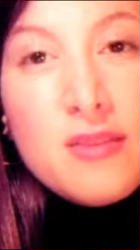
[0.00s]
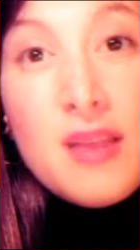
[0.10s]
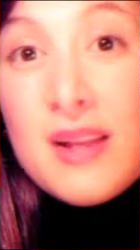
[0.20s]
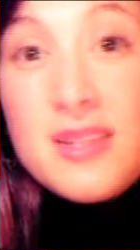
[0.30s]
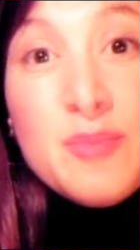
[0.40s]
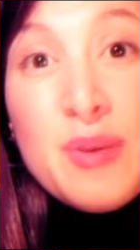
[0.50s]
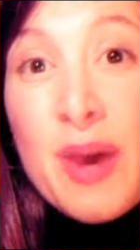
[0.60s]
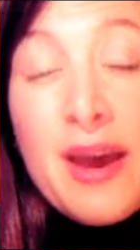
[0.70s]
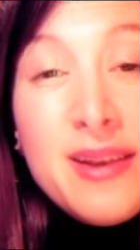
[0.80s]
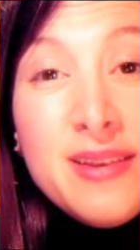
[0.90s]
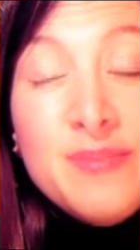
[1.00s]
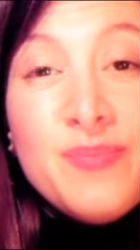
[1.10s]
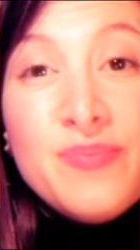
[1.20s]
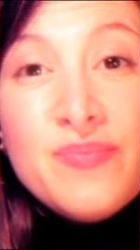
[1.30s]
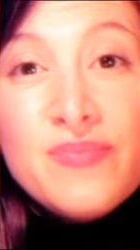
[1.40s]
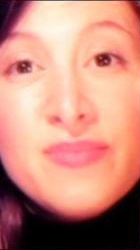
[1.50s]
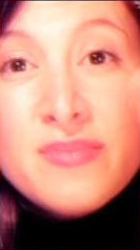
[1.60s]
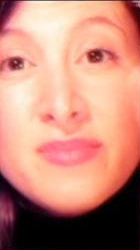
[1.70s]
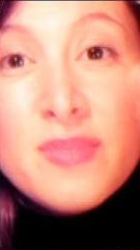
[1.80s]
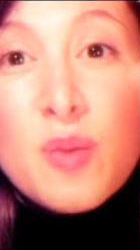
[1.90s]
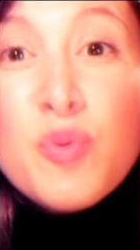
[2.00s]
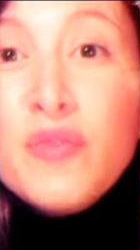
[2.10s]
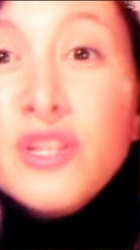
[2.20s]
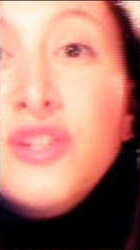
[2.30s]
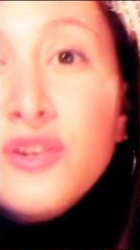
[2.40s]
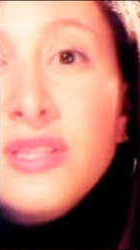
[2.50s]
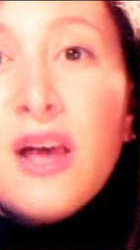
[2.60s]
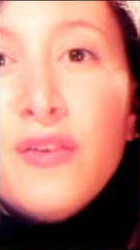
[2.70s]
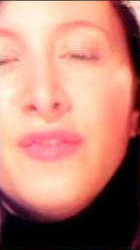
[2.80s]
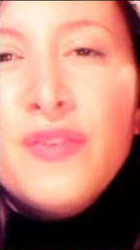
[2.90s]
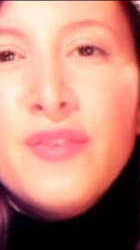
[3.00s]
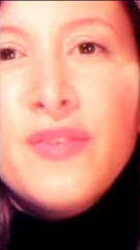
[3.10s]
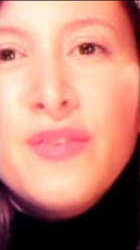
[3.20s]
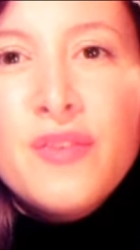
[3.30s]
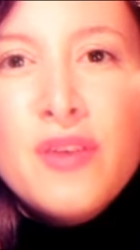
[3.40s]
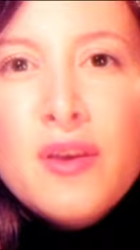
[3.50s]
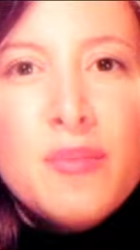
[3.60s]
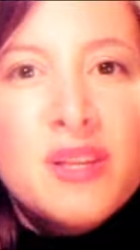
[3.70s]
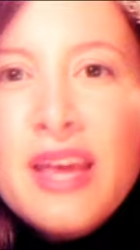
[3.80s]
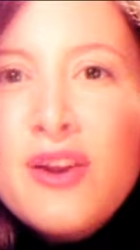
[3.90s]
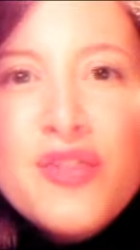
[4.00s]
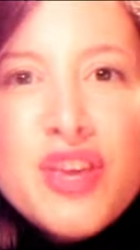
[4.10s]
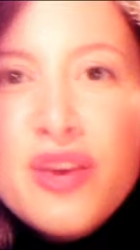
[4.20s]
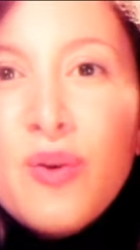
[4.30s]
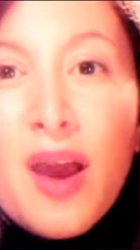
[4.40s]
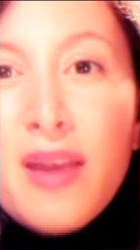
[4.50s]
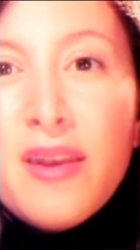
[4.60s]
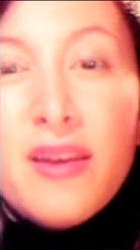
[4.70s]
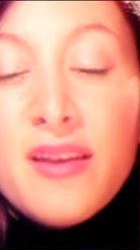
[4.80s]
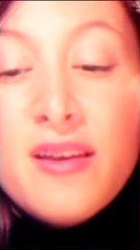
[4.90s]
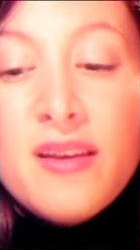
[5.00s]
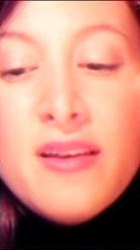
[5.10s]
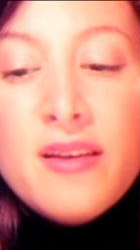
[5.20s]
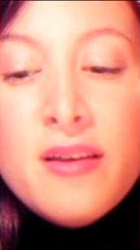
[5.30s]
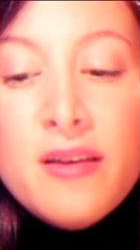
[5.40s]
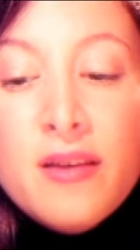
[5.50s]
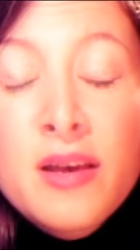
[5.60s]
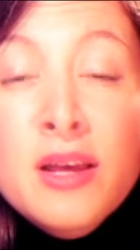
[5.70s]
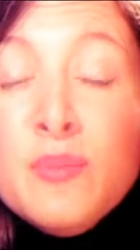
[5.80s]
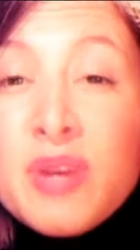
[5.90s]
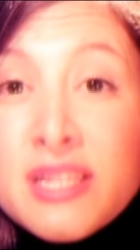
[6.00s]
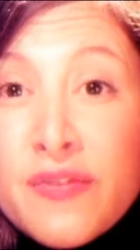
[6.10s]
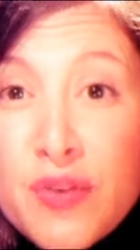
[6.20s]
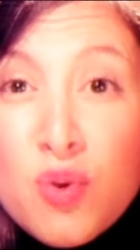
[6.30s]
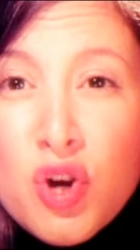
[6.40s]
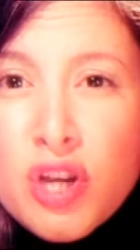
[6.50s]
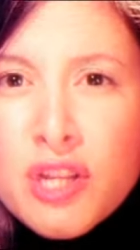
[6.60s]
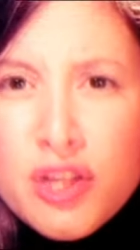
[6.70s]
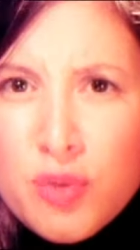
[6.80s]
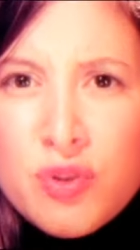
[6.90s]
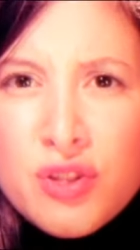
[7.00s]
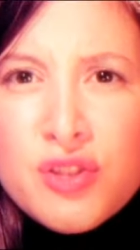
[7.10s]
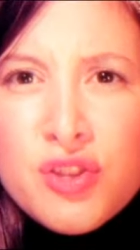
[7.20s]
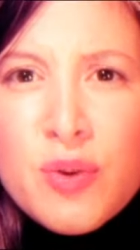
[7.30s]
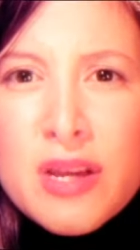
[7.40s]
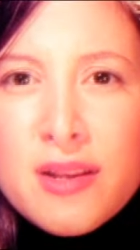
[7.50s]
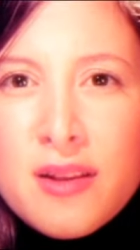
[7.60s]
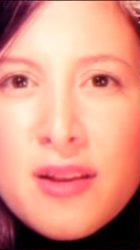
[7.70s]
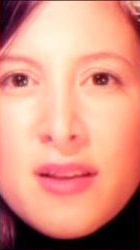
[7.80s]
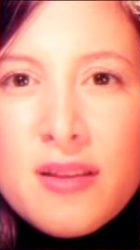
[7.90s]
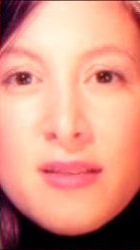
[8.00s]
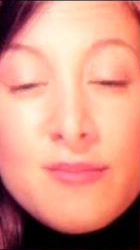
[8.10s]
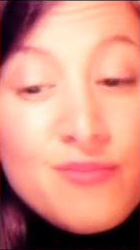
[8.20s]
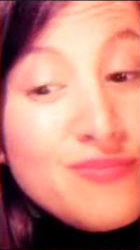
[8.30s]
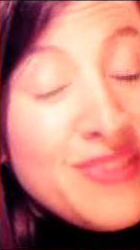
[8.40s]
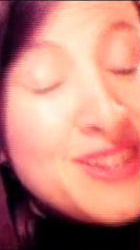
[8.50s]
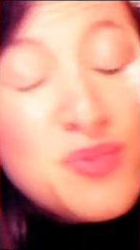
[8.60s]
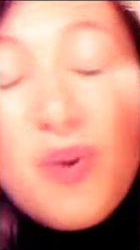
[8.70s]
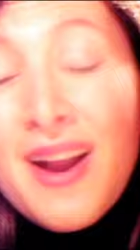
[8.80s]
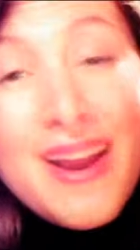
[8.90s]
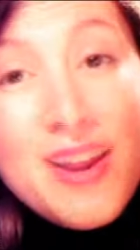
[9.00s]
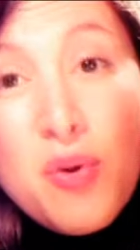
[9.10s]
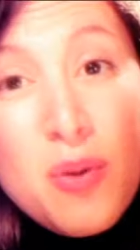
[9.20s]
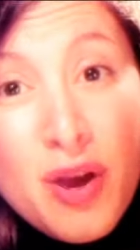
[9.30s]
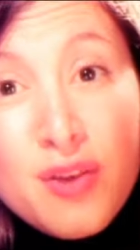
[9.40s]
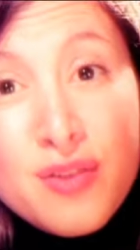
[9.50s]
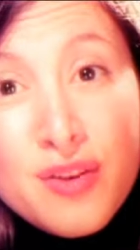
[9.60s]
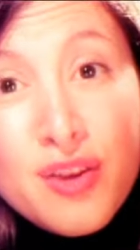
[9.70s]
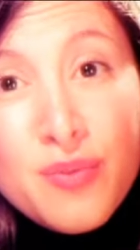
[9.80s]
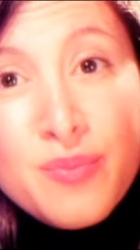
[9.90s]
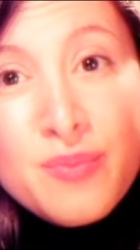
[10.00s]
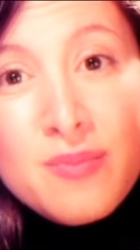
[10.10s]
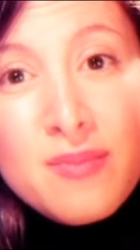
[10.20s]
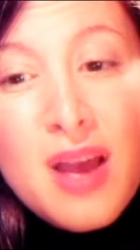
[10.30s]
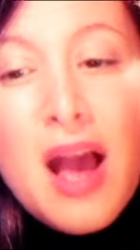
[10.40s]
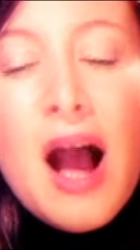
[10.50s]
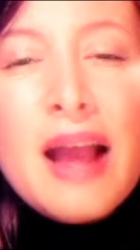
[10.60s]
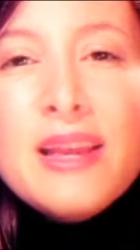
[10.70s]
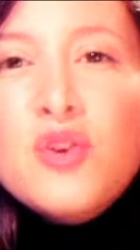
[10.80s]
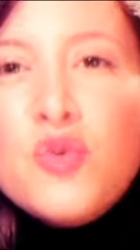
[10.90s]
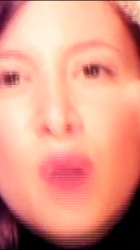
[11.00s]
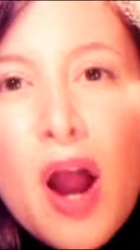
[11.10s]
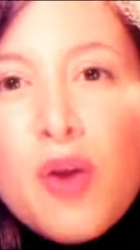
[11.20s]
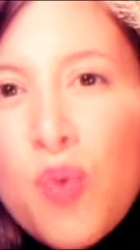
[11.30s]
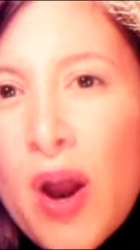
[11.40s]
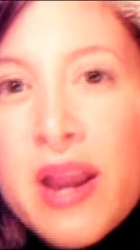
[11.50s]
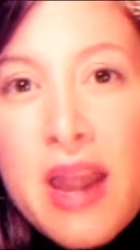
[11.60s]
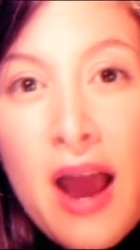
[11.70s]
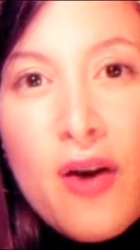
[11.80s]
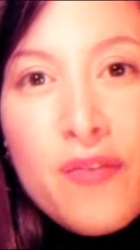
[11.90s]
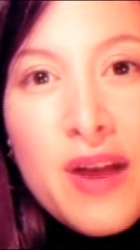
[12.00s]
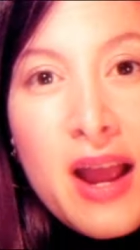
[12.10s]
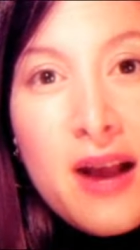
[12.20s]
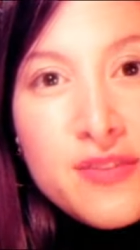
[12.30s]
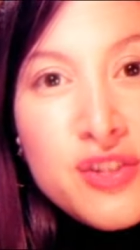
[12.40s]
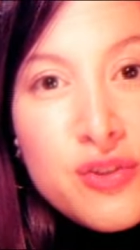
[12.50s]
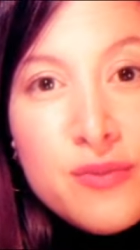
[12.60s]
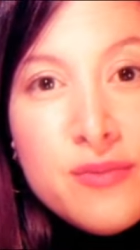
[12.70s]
Not to me, Patty. Prove it to yourself, because I don't think you can. Because if you could, you would just do it. That's why I know I'm better than you. I can cry right now if I have to.